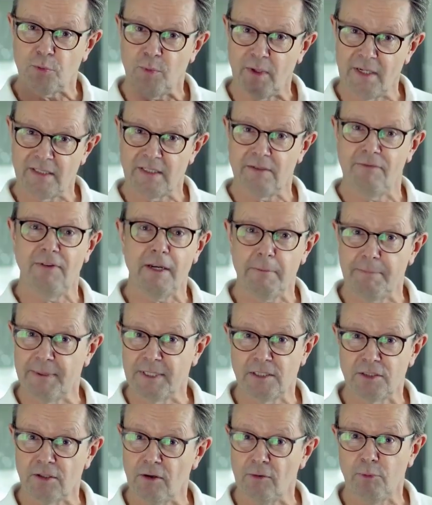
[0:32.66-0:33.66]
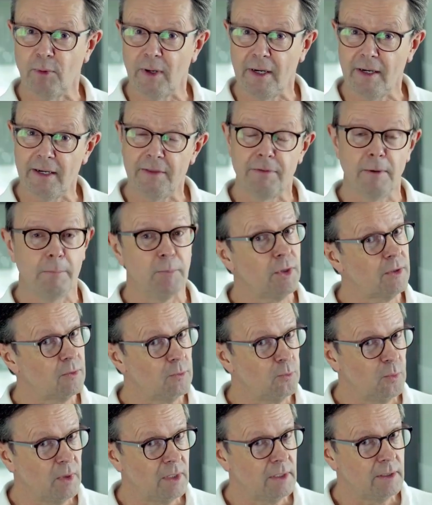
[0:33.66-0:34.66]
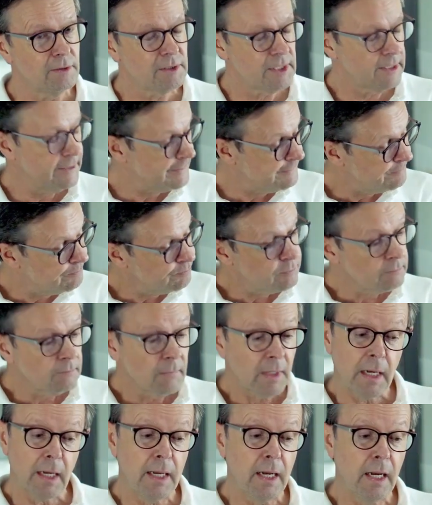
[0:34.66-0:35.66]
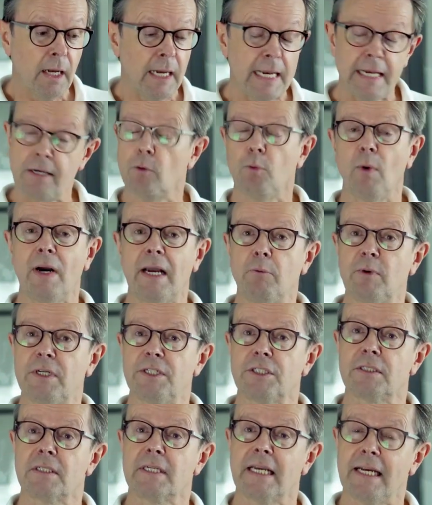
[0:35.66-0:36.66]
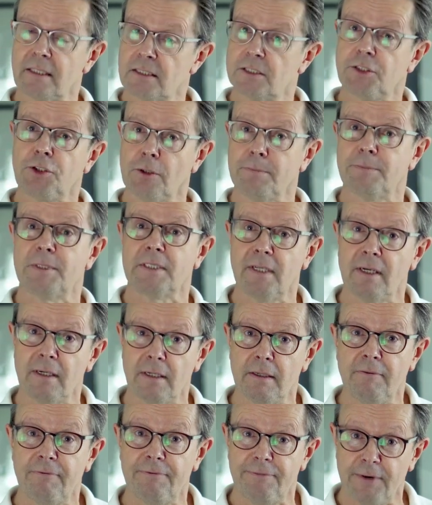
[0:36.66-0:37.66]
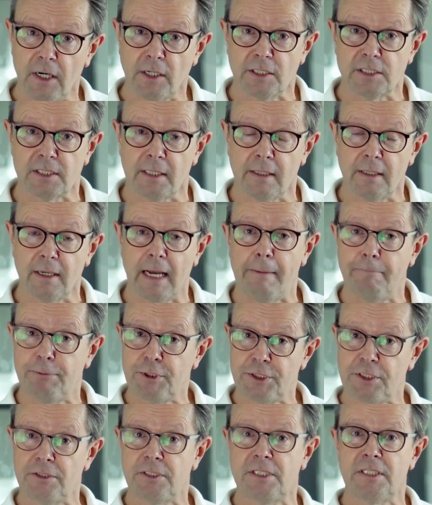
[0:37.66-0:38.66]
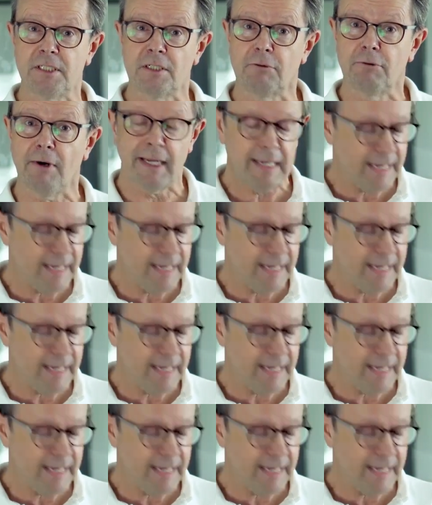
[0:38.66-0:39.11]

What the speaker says: we're developing software in the modern world in a way which gets jobs done faster and produces a great